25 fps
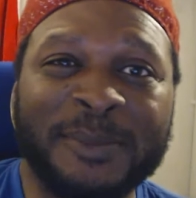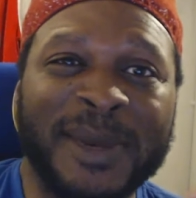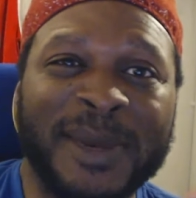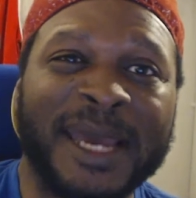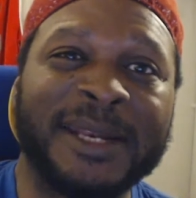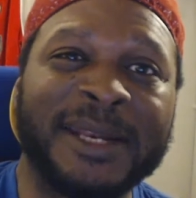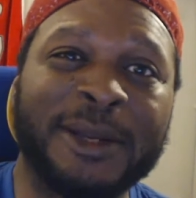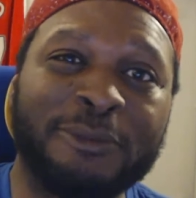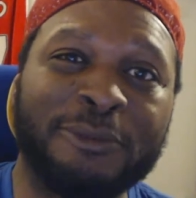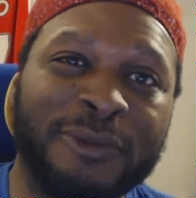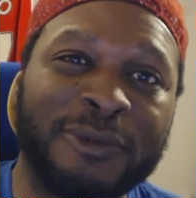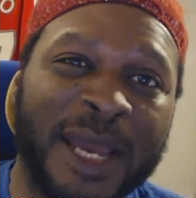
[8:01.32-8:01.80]

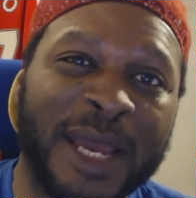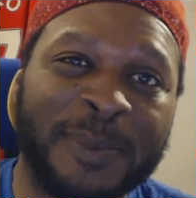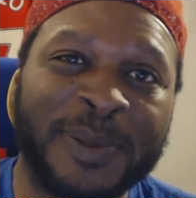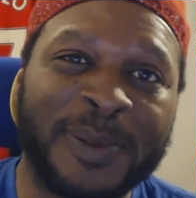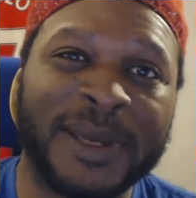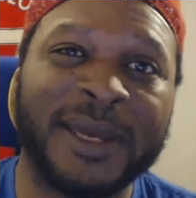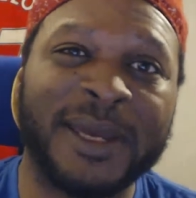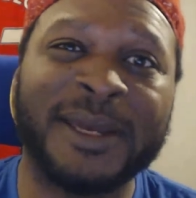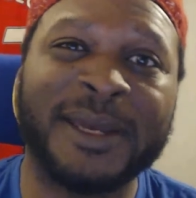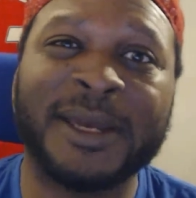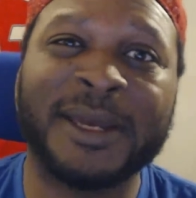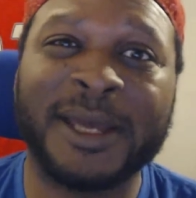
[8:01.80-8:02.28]
man, a
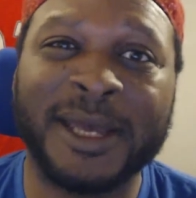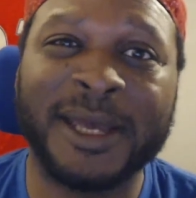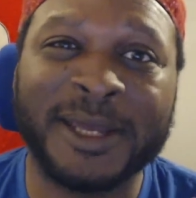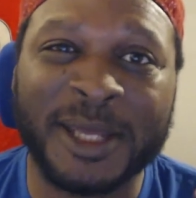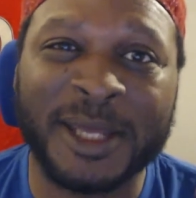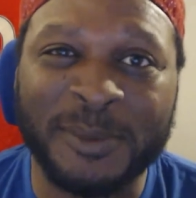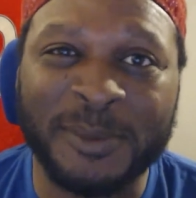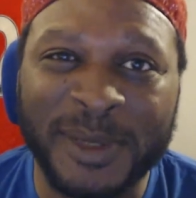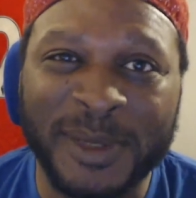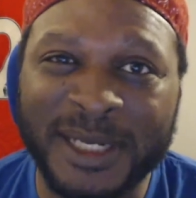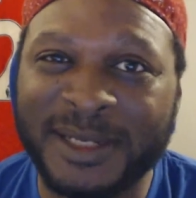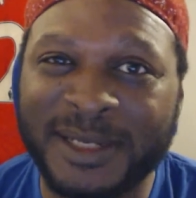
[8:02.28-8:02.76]
rapper, a
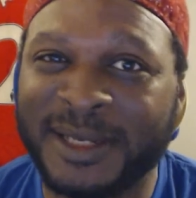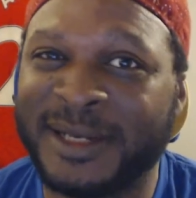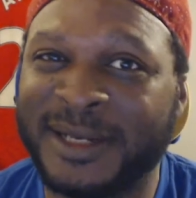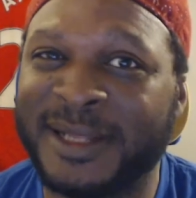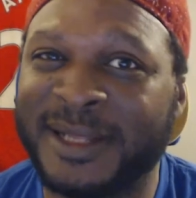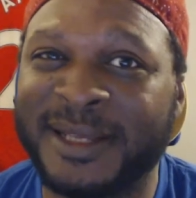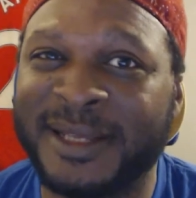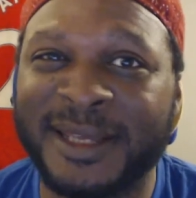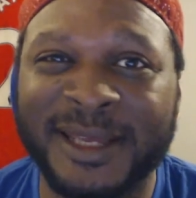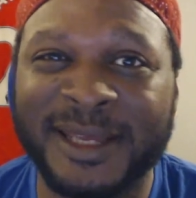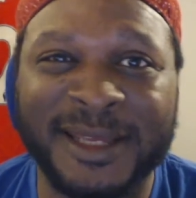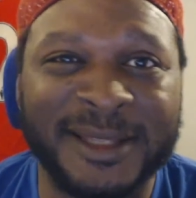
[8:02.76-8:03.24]
comedian,
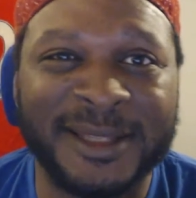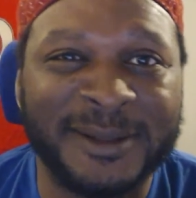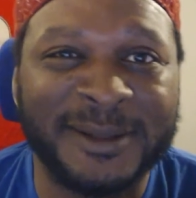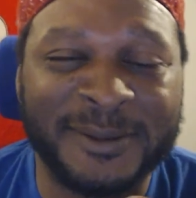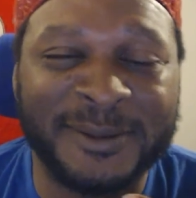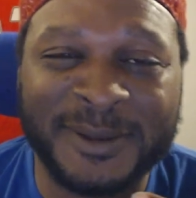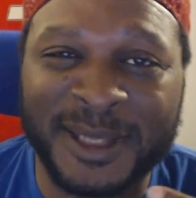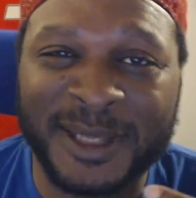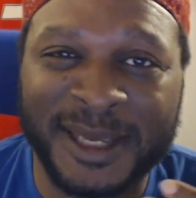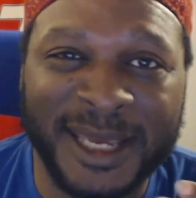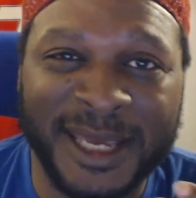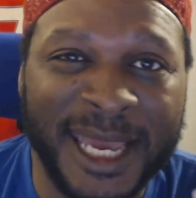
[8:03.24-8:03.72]

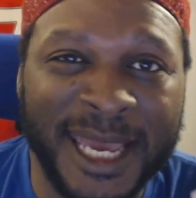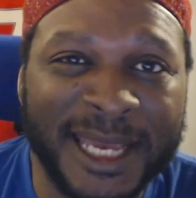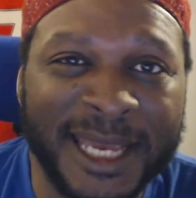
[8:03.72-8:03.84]
a